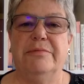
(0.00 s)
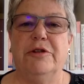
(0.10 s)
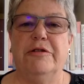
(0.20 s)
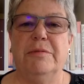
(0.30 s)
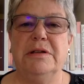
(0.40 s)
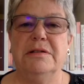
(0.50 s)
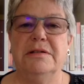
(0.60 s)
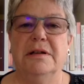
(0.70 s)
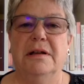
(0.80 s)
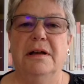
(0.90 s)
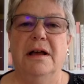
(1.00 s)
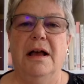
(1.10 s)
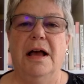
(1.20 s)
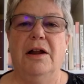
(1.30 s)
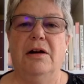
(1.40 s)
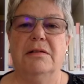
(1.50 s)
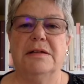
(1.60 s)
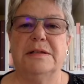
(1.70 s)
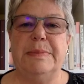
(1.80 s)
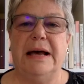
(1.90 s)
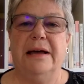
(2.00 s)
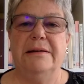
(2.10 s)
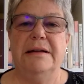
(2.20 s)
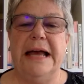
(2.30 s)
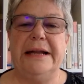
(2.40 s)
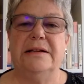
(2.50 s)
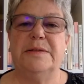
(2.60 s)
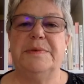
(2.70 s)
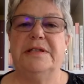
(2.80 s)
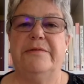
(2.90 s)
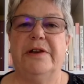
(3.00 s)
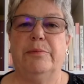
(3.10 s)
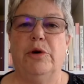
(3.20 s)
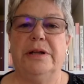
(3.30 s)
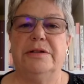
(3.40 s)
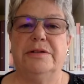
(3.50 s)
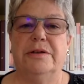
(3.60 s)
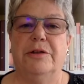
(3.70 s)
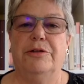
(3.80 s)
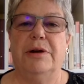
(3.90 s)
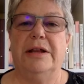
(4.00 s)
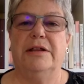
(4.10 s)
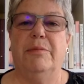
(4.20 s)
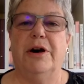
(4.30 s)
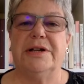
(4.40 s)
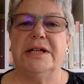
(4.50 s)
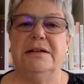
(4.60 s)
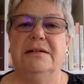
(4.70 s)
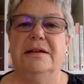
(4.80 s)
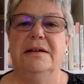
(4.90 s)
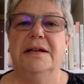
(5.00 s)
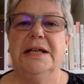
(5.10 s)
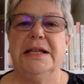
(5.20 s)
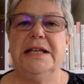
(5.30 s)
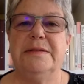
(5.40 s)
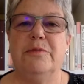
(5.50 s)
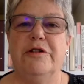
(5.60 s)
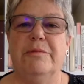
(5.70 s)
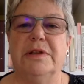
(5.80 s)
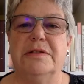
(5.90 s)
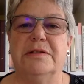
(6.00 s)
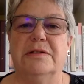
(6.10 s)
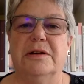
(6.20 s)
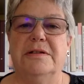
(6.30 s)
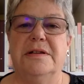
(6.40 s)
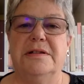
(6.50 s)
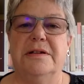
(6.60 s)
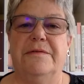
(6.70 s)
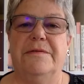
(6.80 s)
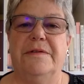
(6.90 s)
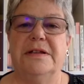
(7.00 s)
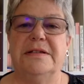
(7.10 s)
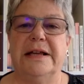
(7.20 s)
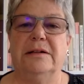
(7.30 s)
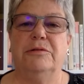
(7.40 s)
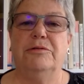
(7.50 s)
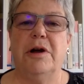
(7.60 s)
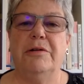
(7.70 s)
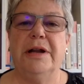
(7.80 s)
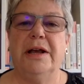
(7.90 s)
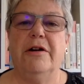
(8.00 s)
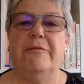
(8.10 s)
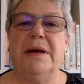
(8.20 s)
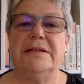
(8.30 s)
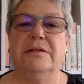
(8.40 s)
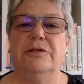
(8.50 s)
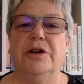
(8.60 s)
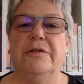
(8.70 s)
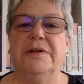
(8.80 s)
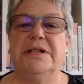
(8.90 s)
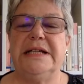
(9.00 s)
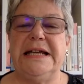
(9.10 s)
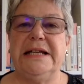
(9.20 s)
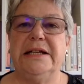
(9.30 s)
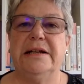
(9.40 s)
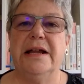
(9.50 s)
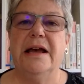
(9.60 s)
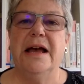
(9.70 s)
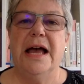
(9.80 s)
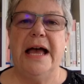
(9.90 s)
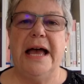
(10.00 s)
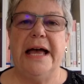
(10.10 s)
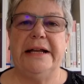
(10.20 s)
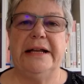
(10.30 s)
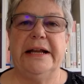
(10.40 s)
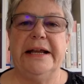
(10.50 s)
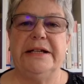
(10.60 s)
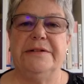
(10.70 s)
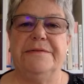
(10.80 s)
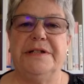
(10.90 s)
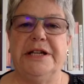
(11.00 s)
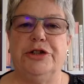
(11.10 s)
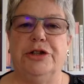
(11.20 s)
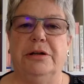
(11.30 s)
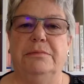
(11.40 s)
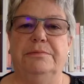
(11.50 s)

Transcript: movements along the spine and at specific points throughout the body. These movements consist of subtle rolling of muscle, nerve, and tendon and connective tissue.